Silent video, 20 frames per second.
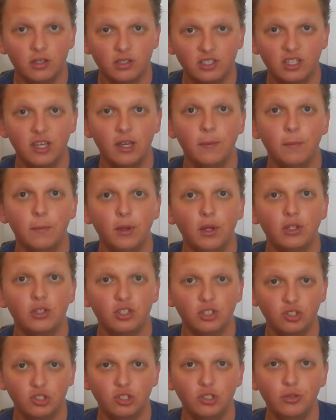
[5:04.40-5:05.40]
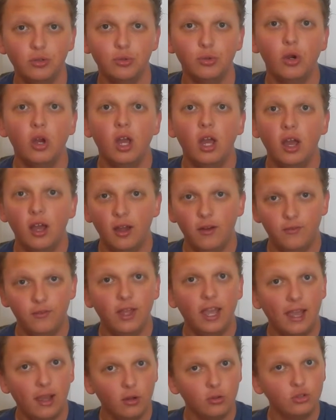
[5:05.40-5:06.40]
tip to do of
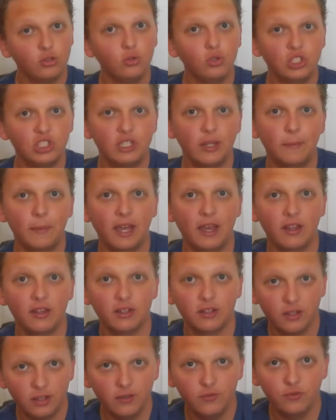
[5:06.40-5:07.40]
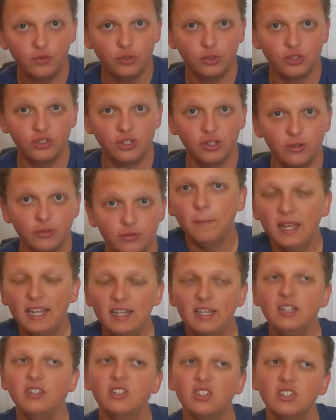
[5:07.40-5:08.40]
how to step out of the comfort zone.
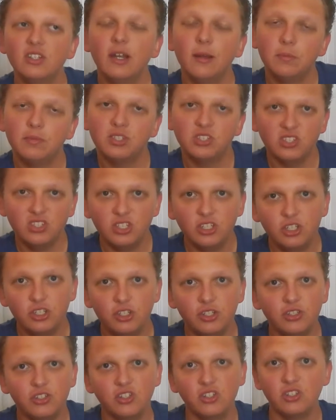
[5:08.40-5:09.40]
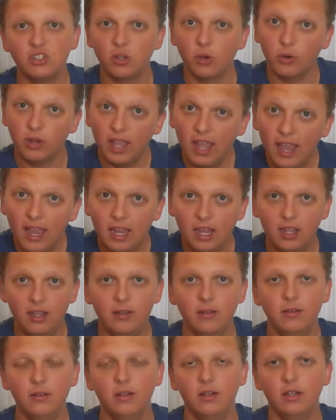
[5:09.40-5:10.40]
Making snap decisions is
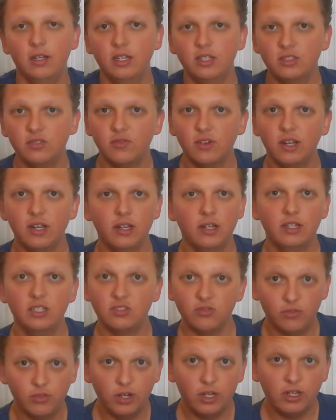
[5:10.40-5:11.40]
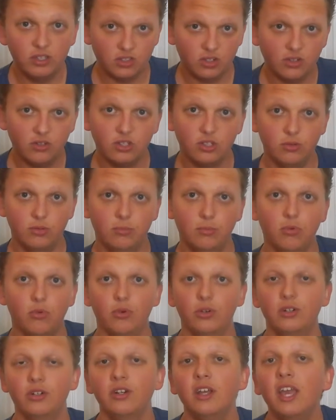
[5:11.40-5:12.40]
okay. Uh, it's fine. It's it's also
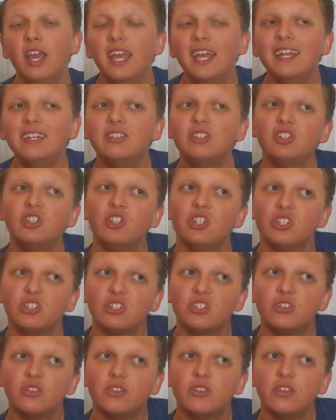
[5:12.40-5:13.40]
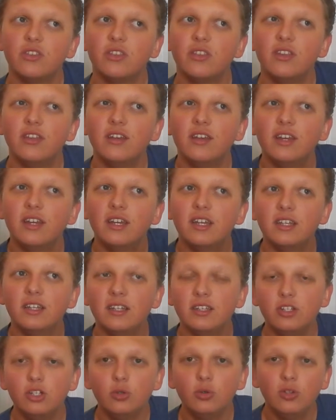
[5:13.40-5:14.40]
important. It's just uh,
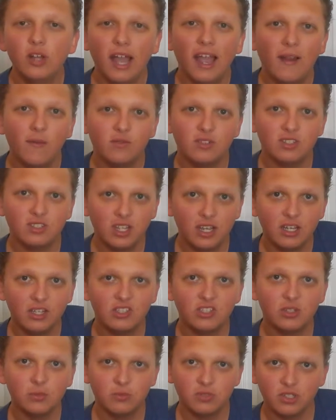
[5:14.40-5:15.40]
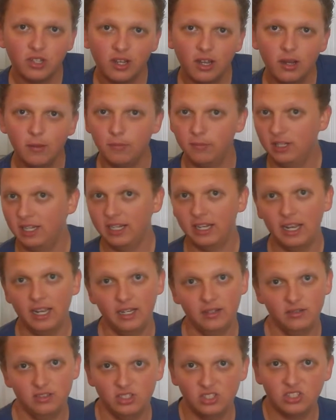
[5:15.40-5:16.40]
you have to take some time, like
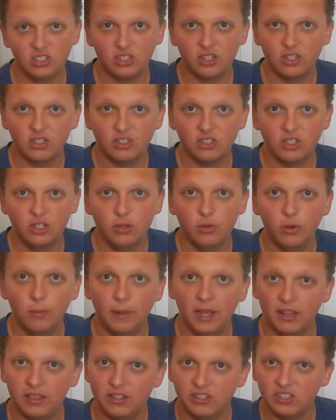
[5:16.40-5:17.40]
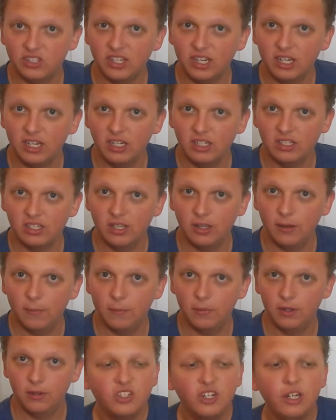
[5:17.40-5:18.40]
I discussed to you about the second
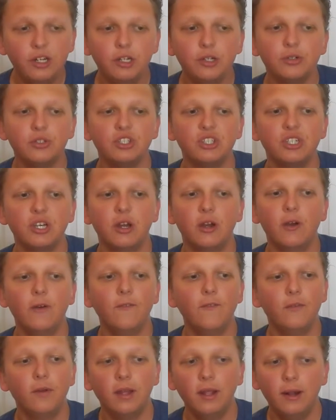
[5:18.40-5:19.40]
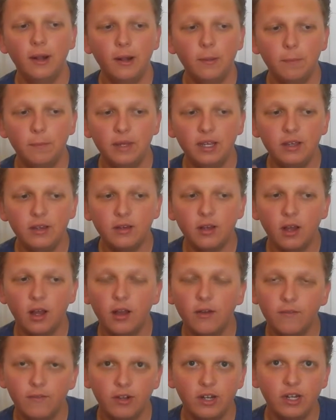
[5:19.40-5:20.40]
tip. Trusting yourself and be
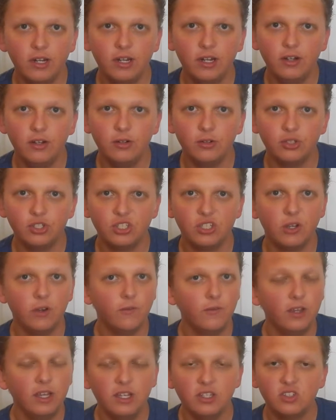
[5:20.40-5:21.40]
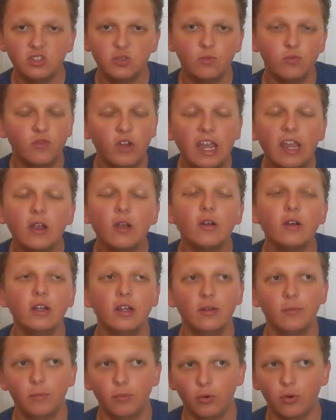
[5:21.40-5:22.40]
confident in yourself is
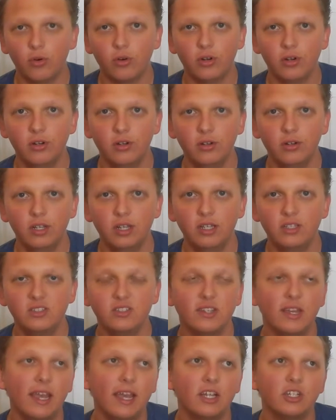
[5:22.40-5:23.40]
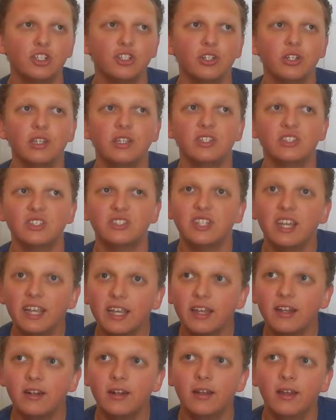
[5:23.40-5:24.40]
very important. It's actually the
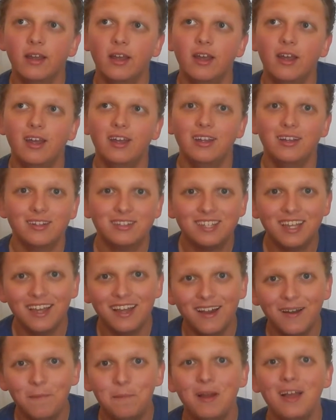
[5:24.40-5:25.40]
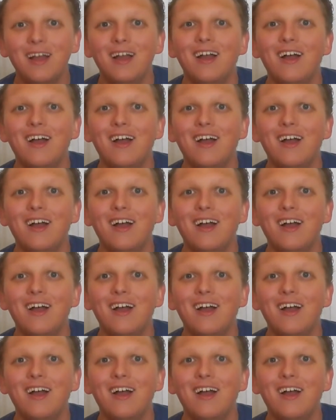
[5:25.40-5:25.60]
second tip